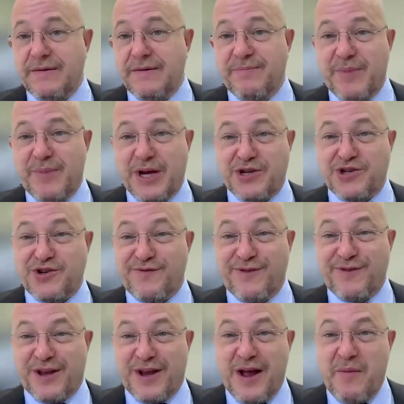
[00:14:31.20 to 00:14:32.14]
the
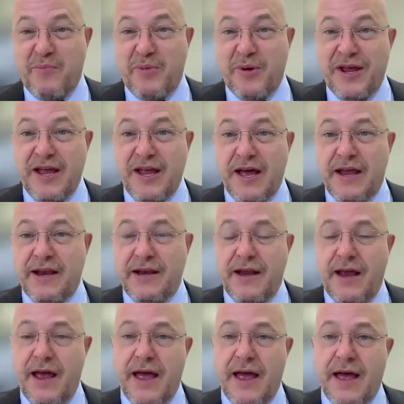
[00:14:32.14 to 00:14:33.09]
picture for the company
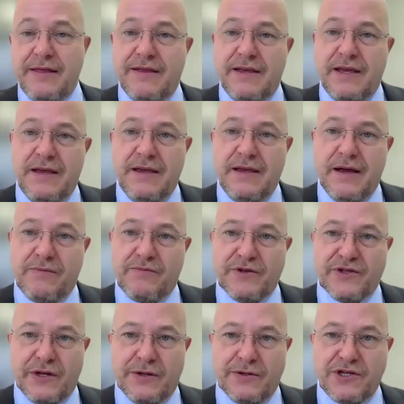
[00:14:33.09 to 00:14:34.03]
and the
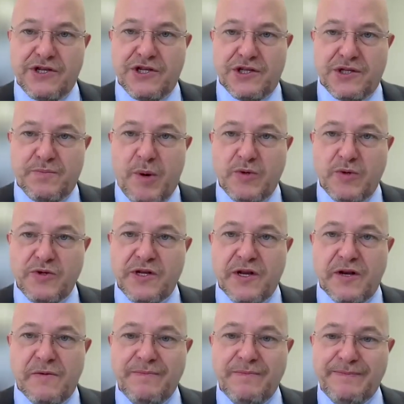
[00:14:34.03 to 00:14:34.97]
results just
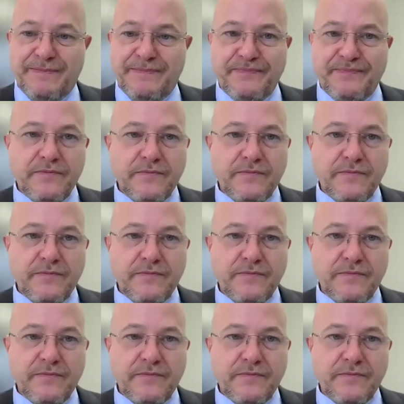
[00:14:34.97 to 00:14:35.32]
posted.